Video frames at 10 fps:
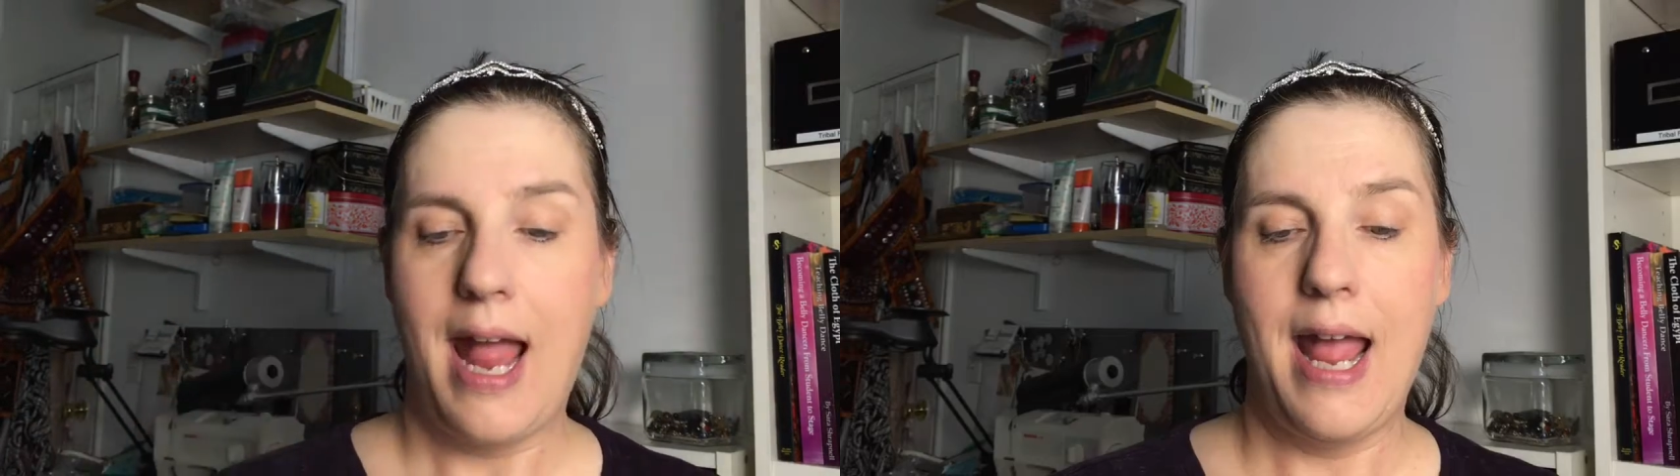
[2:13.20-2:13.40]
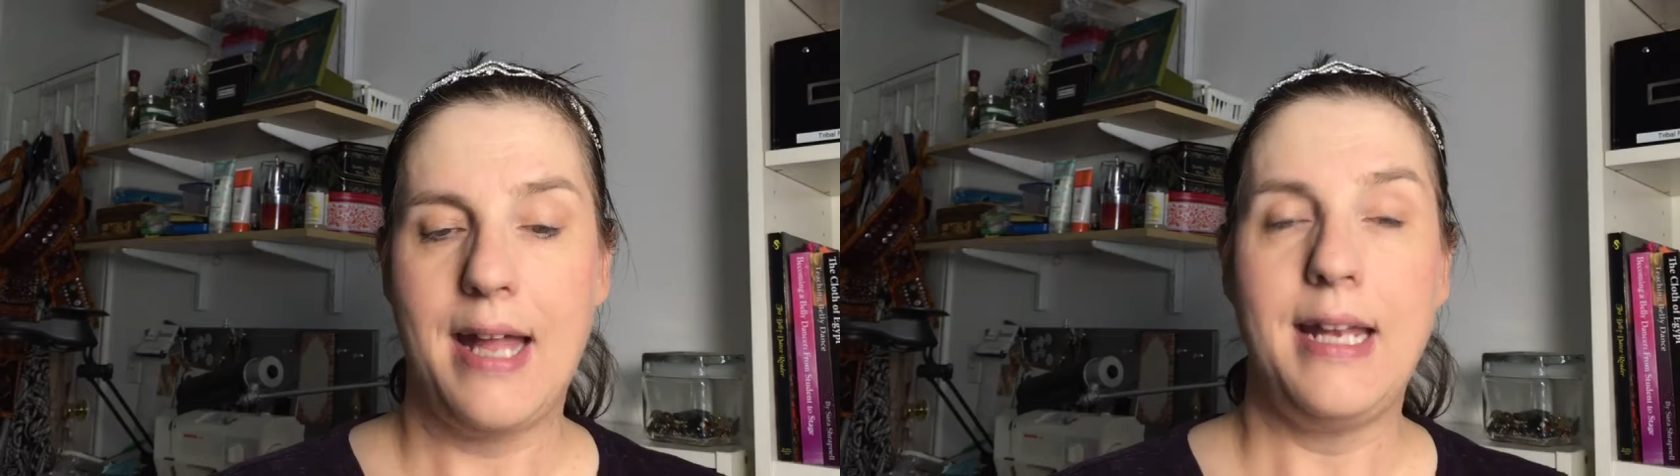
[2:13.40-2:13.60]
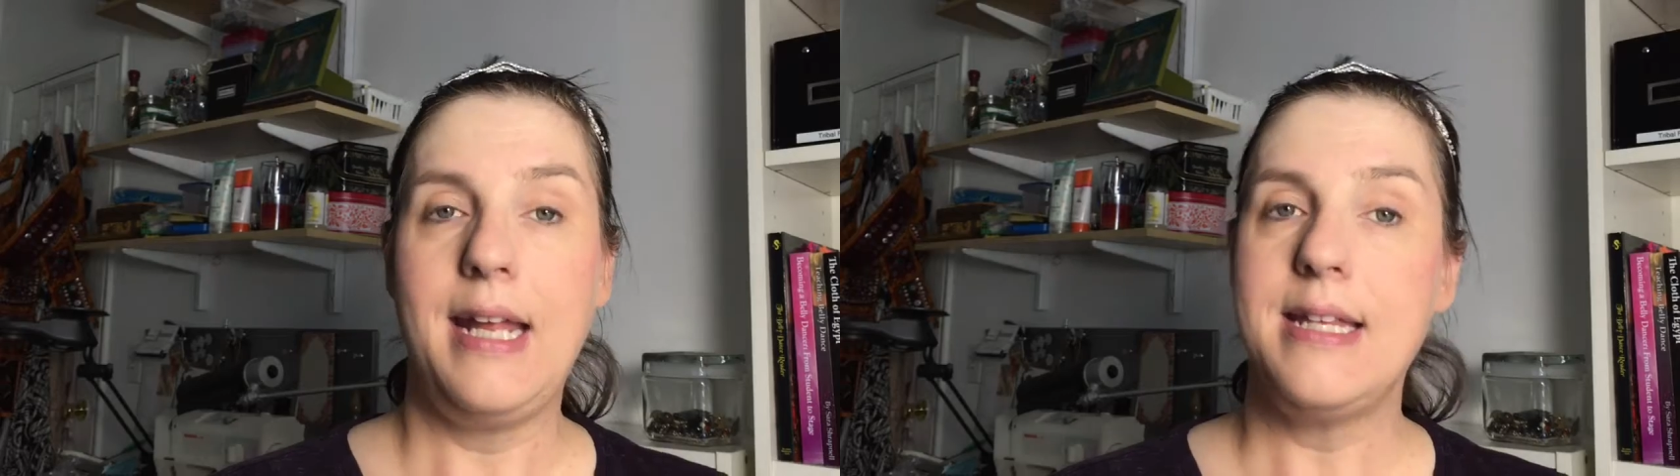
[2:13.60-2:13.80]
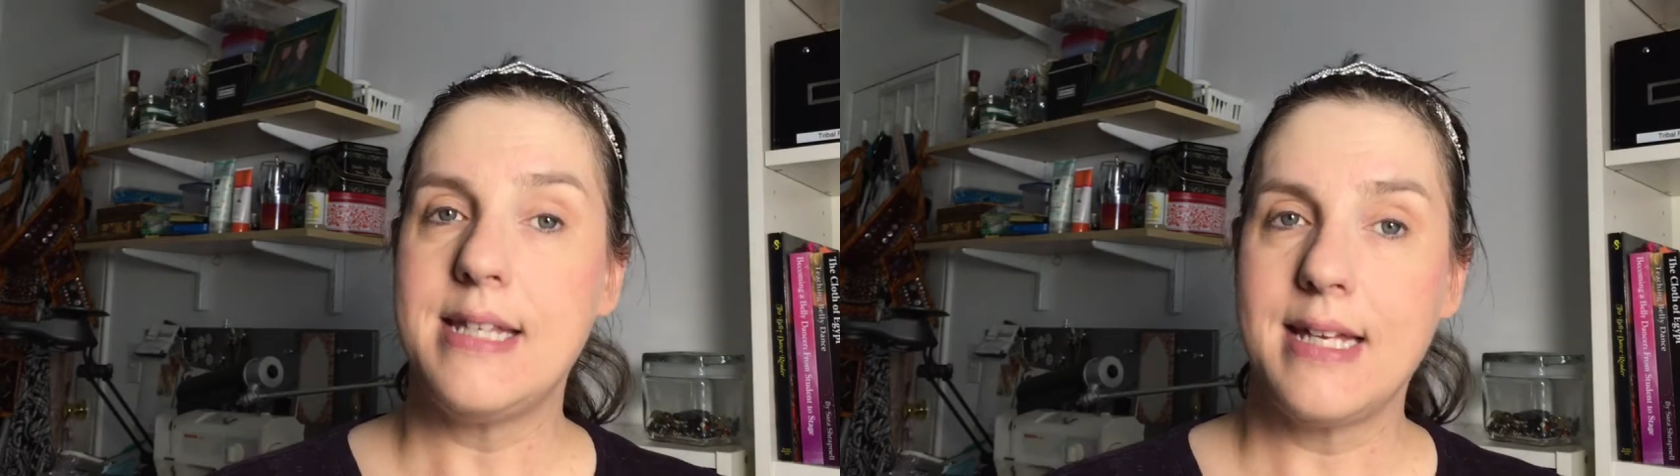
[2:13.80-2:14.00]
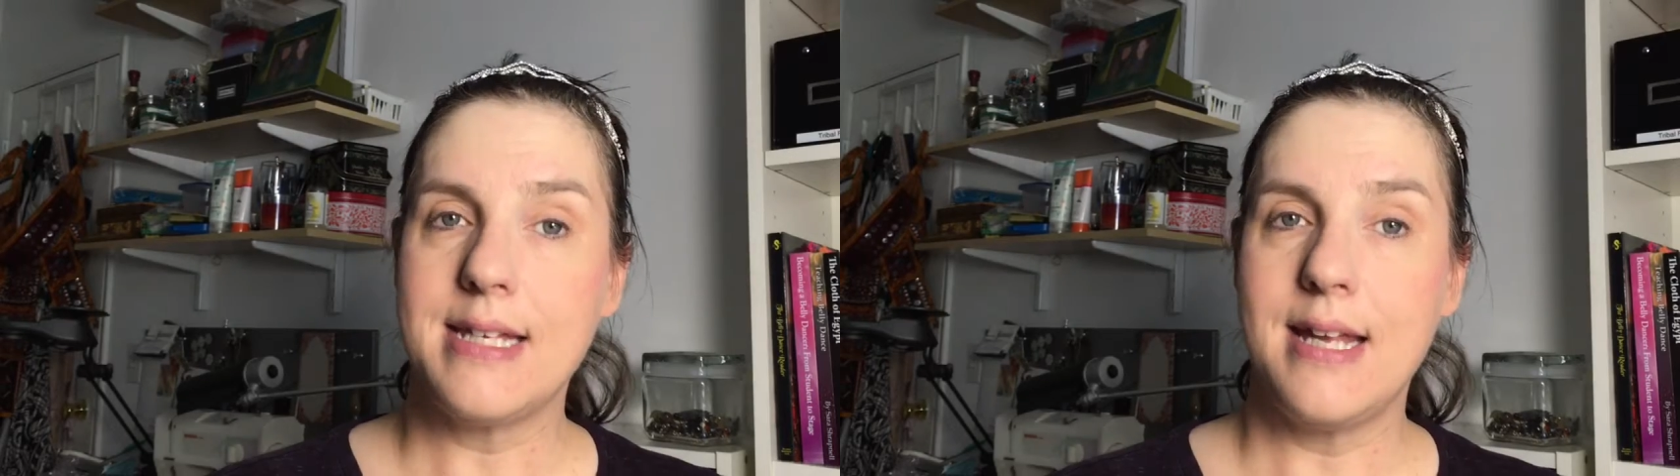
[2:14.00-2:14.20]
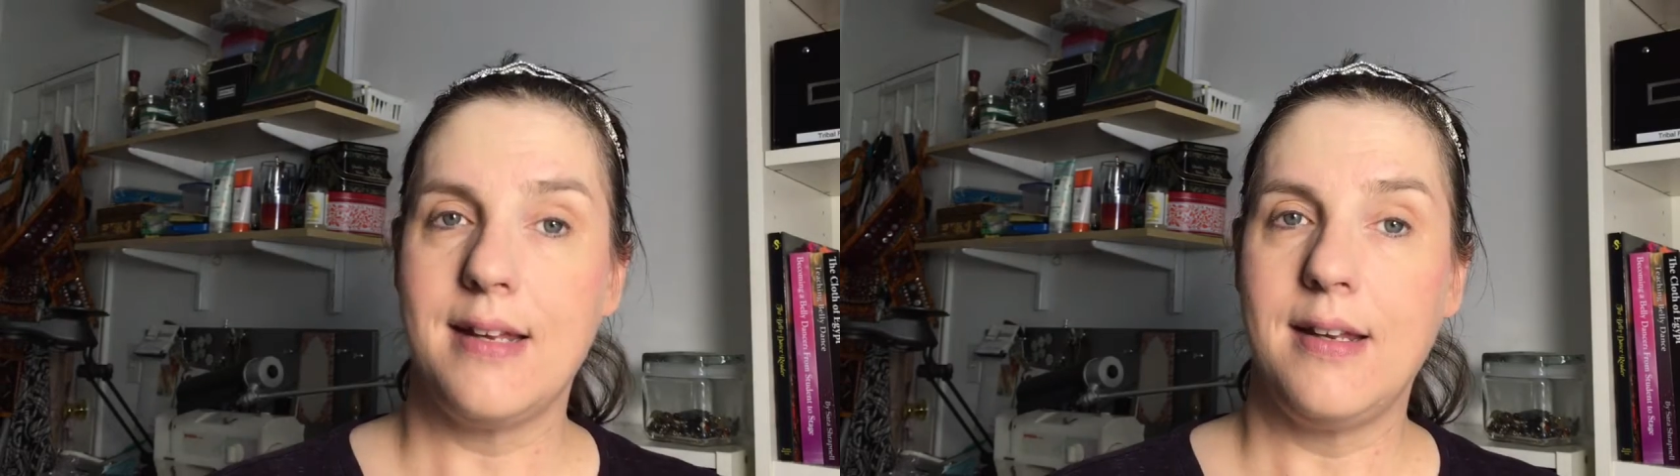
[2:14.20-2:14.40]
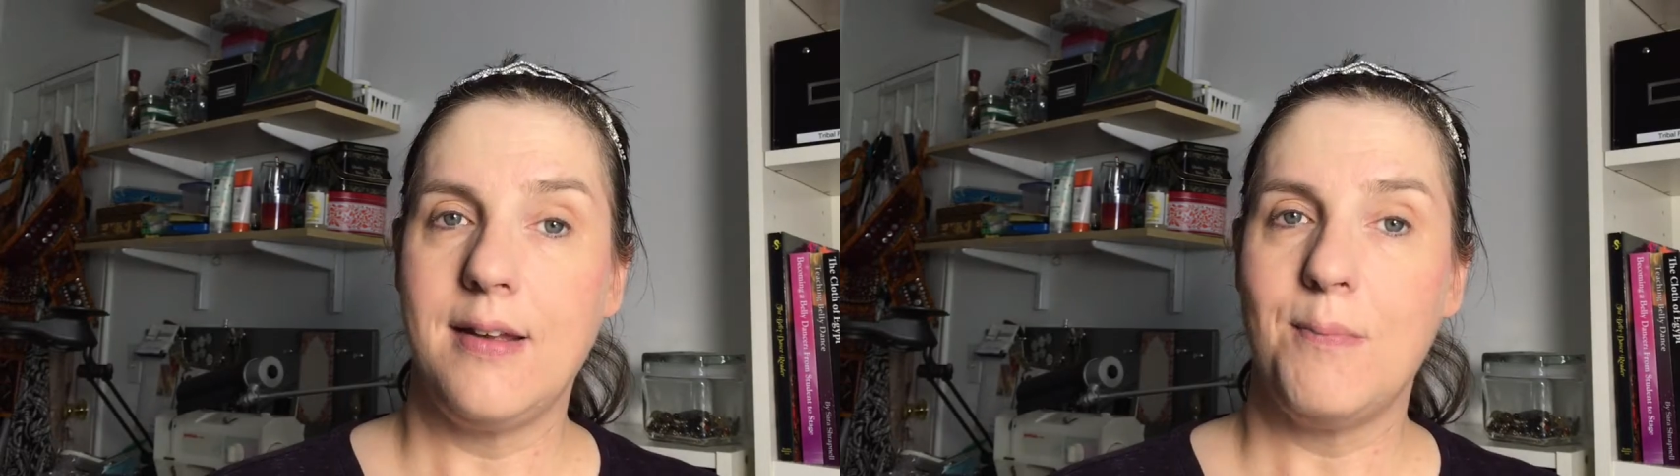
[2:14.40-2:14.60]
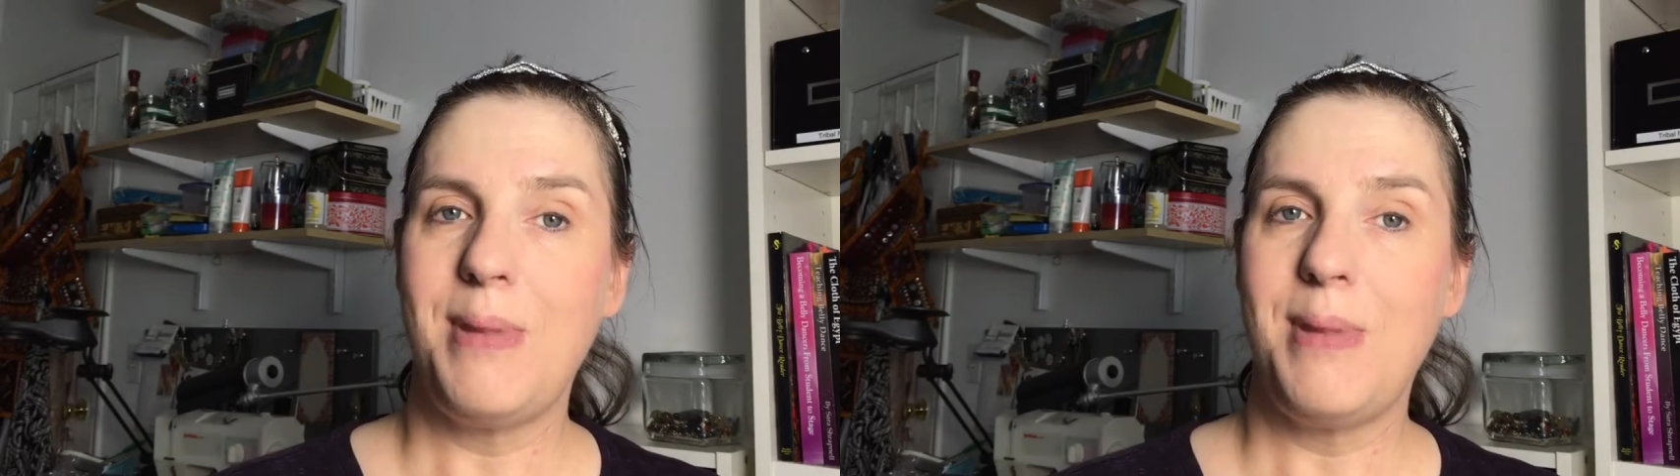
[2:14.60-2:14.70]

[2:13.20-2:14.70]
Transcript: and it sinks in,